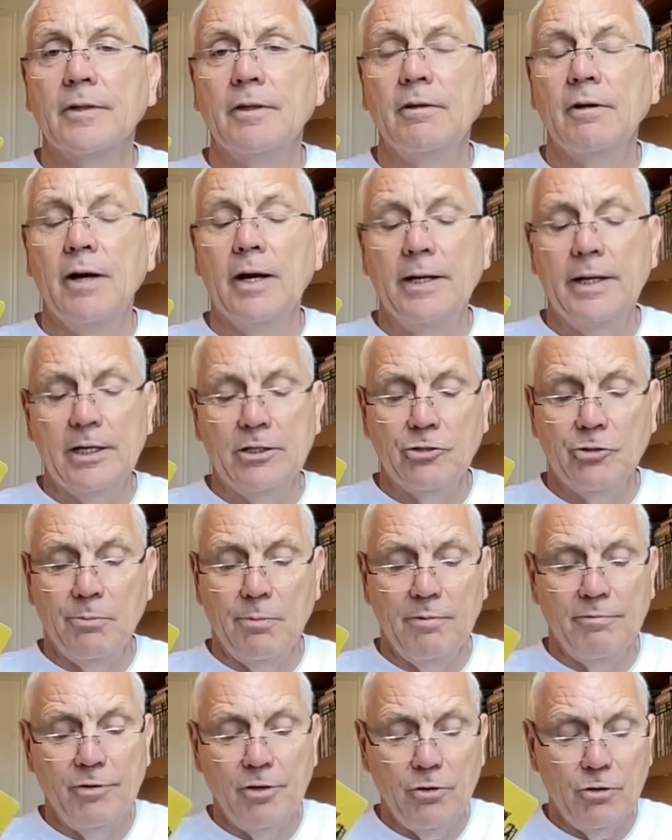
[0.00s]
Right, now
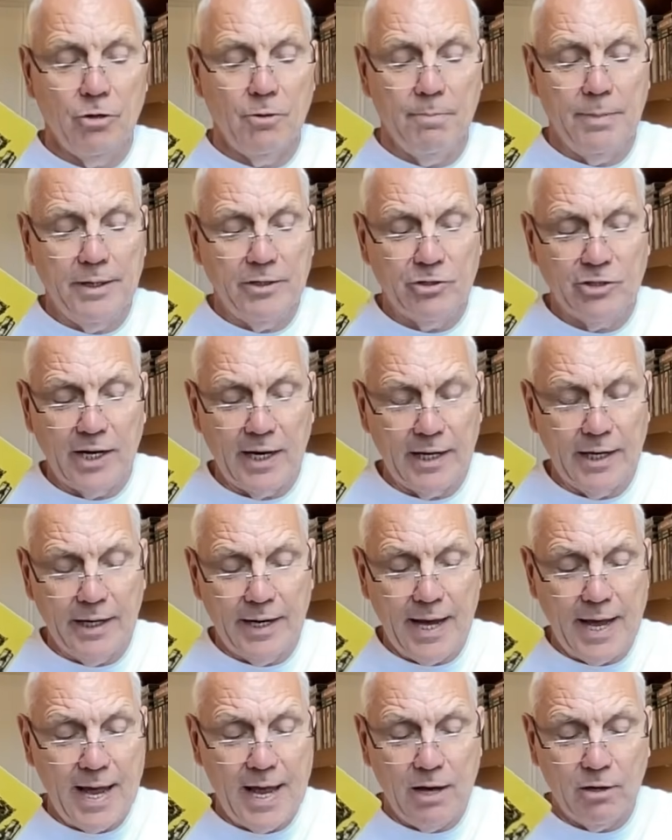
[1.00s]
some of you could be selling
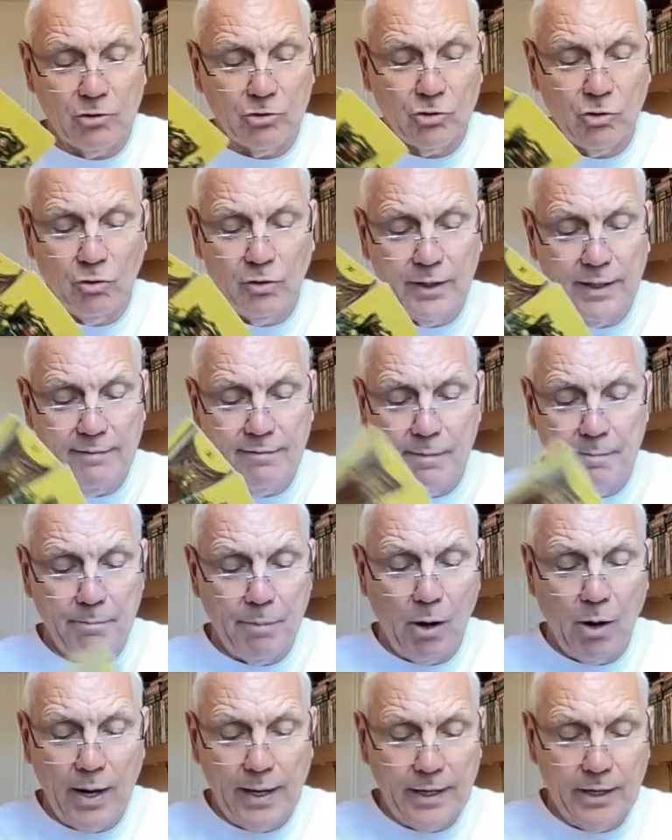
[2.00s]
a house or even
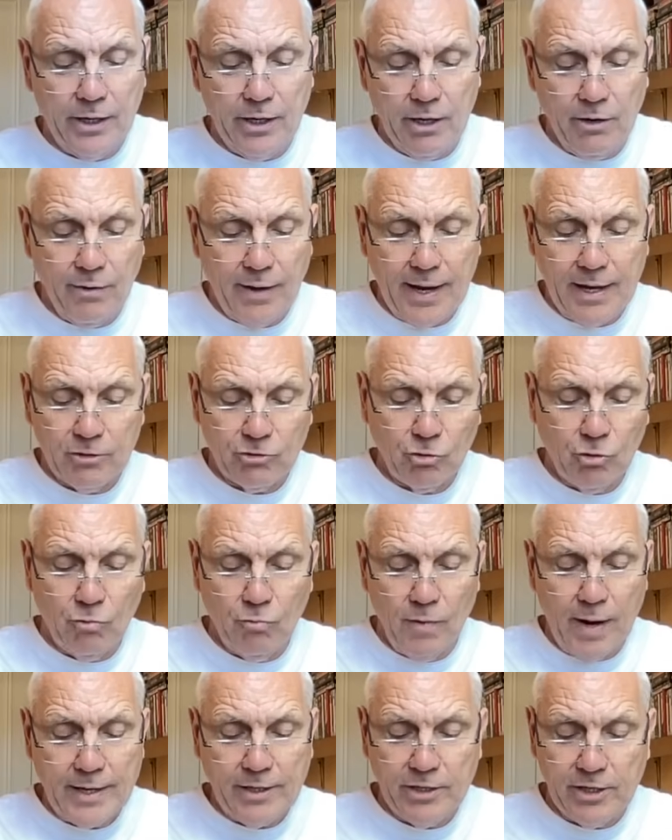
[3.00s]
buying a new house or
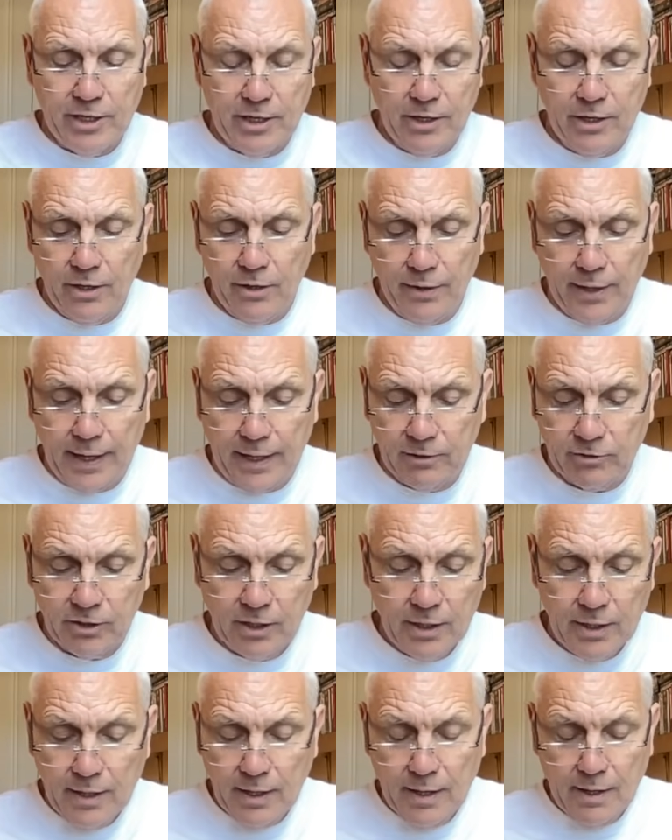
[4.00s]
renting a new house.
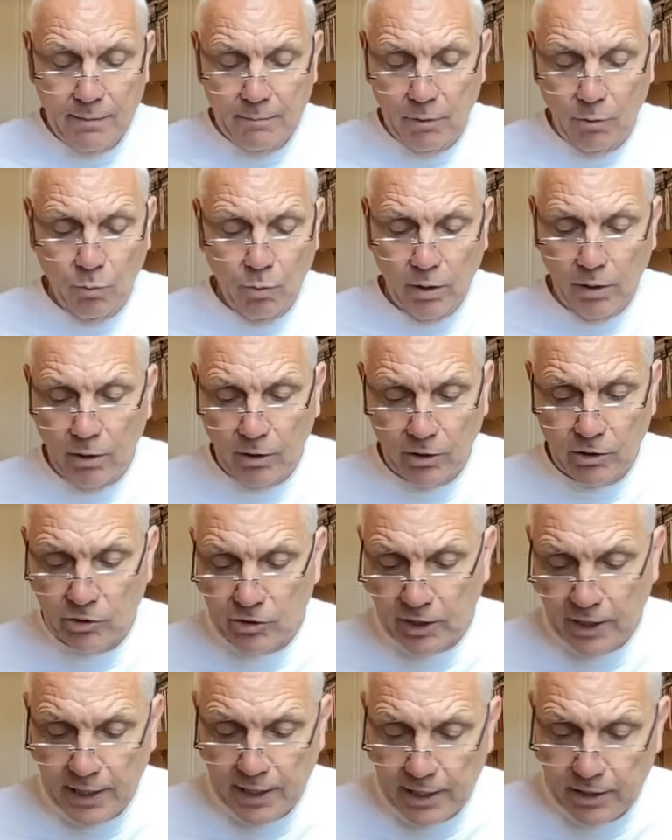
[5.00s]
But what I can
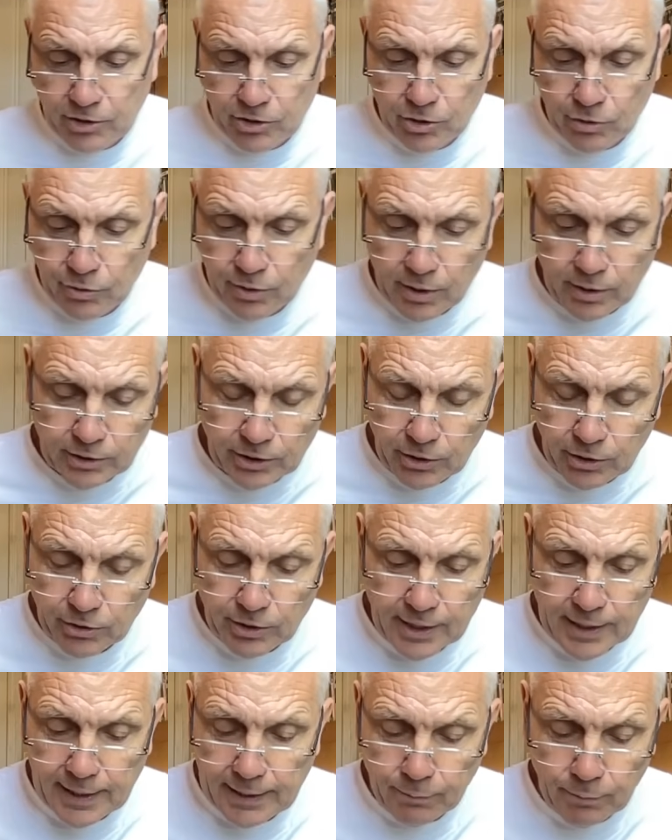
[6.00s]
see is you know you're
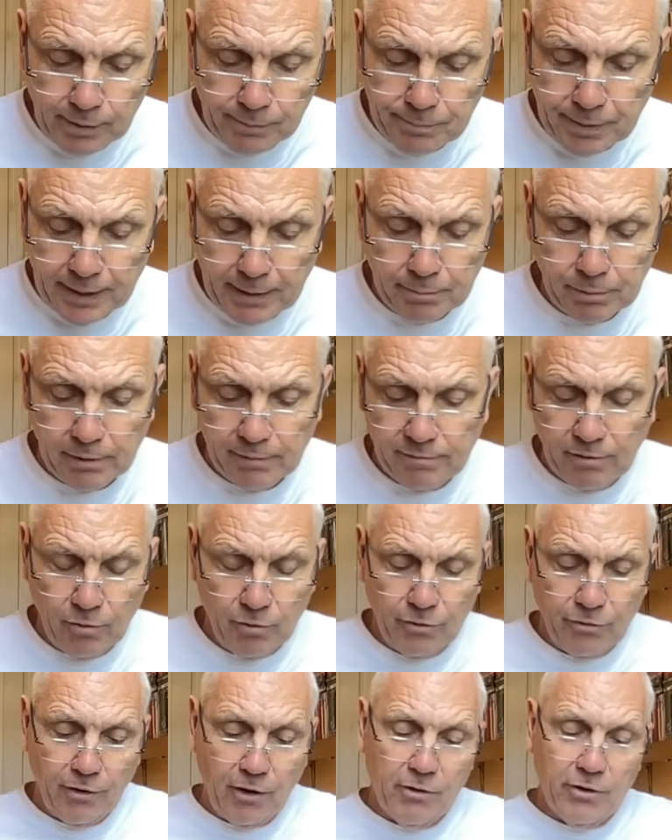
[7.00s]
dealing with people of
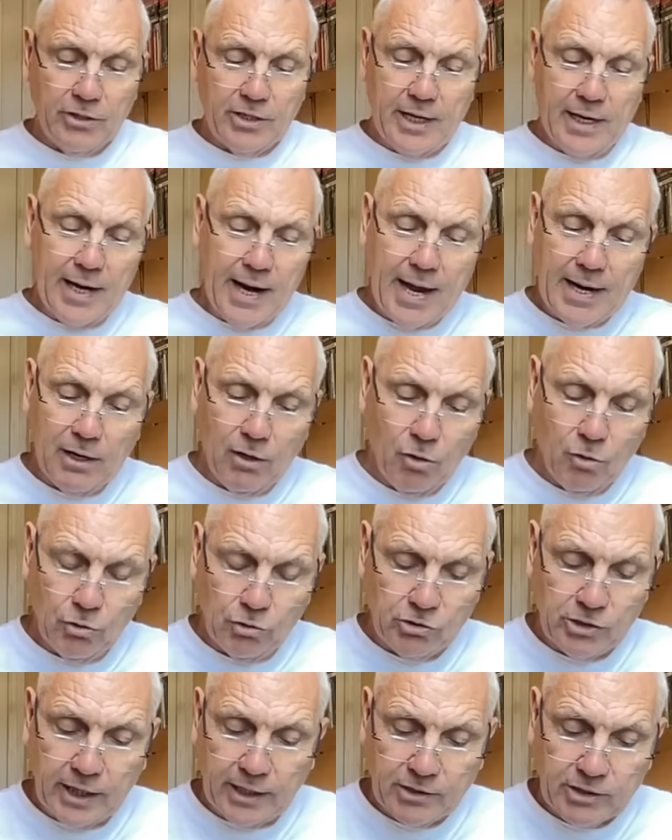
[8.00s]
authority,
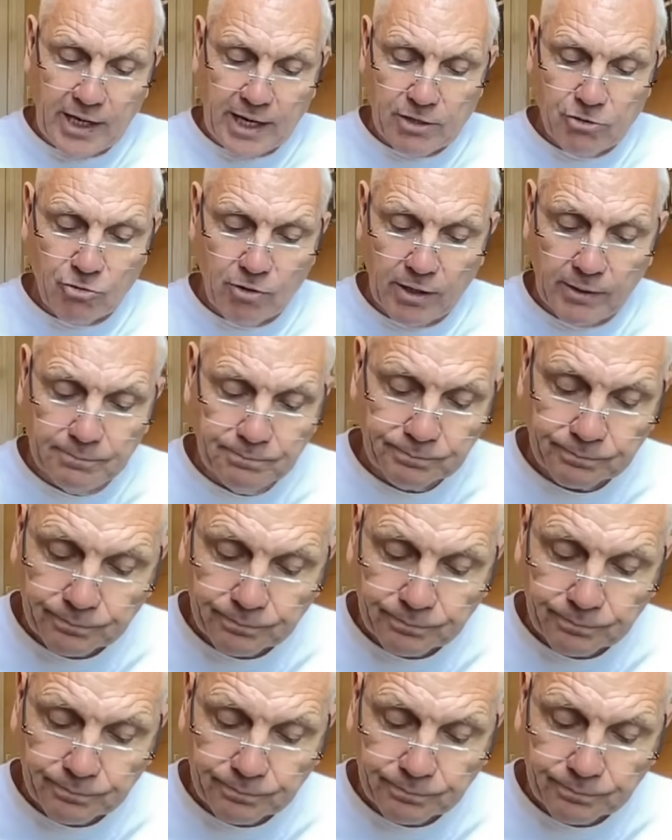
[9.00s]
landlords, etc.